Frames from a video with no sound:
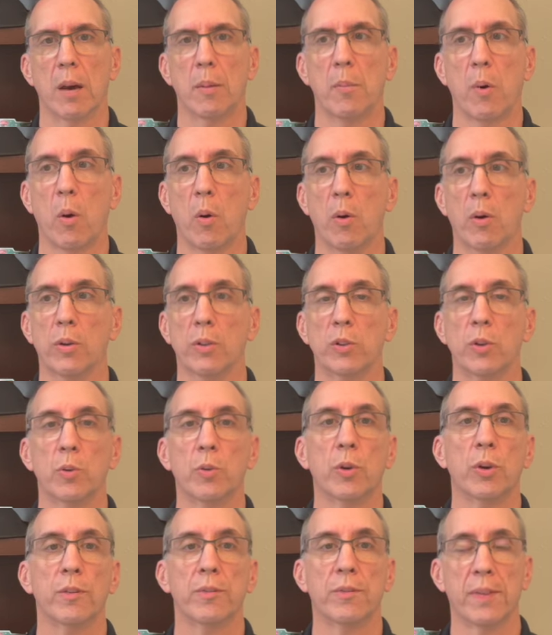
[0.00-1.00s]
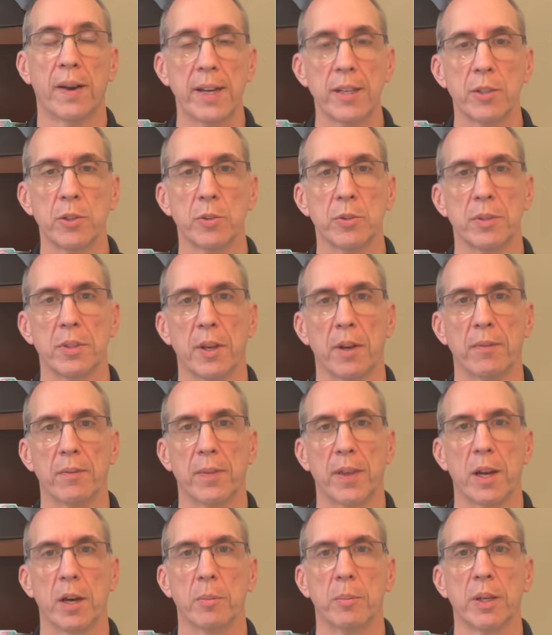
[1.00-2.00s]
or you could find yourself
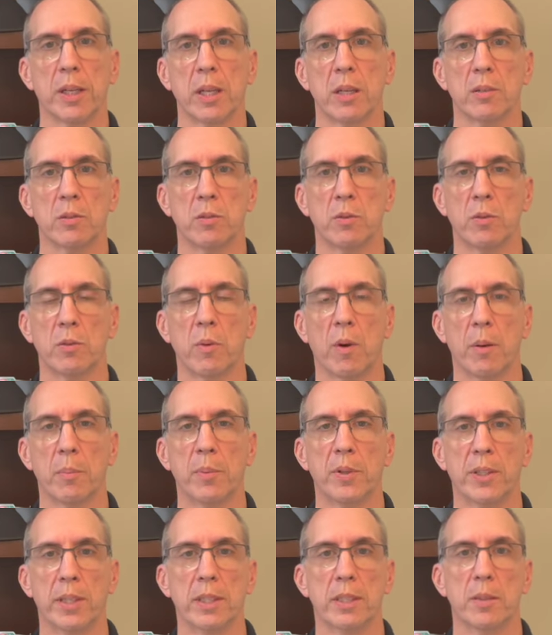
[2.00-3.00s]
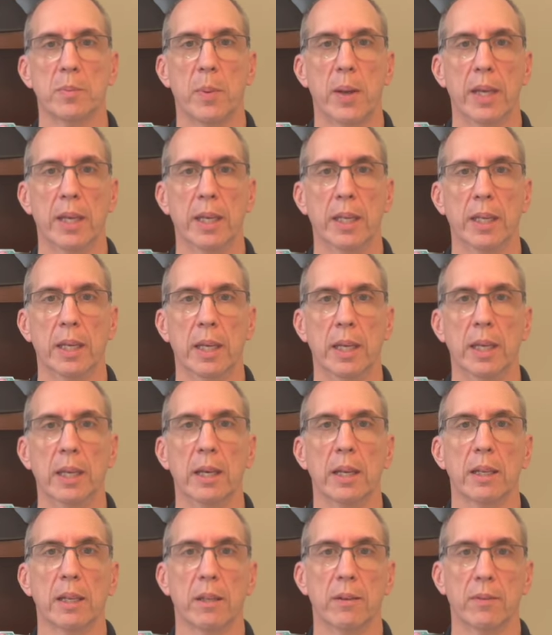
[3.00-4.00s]
there because you are participating in
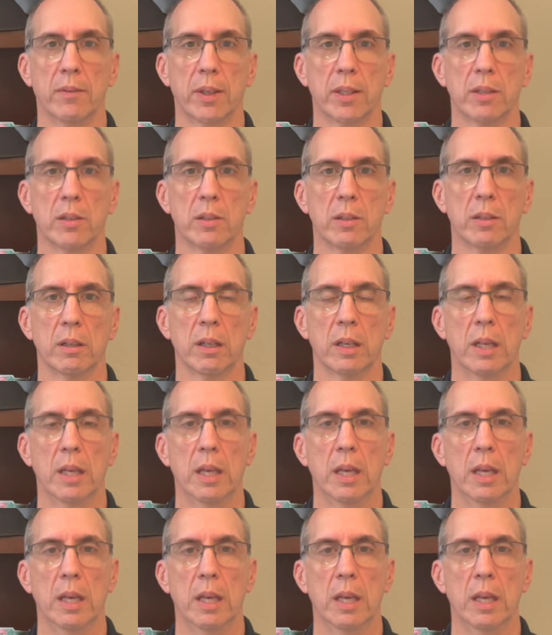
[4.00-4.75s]
a convention.